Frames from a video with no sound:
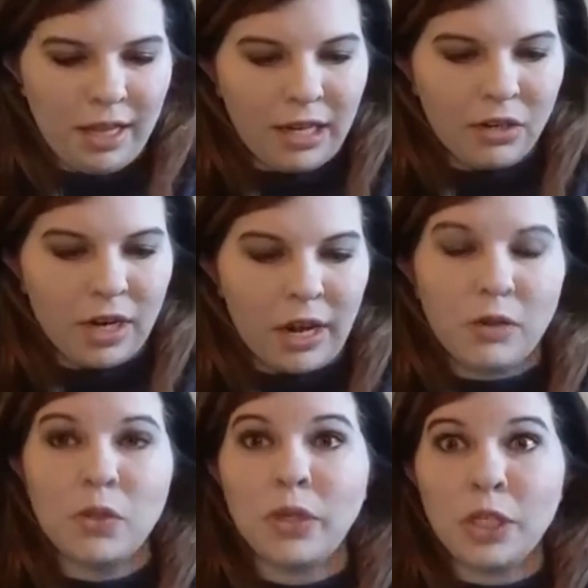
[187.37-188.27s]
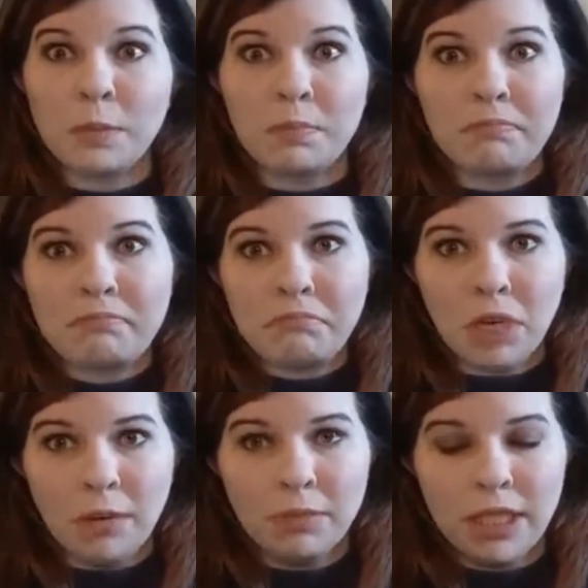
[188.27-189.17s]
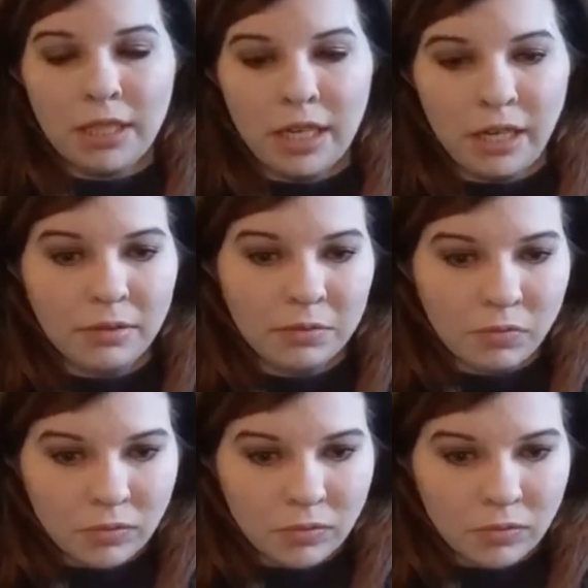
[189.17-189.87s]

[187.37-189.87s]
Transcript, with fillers: laying around, so I just popped it in there.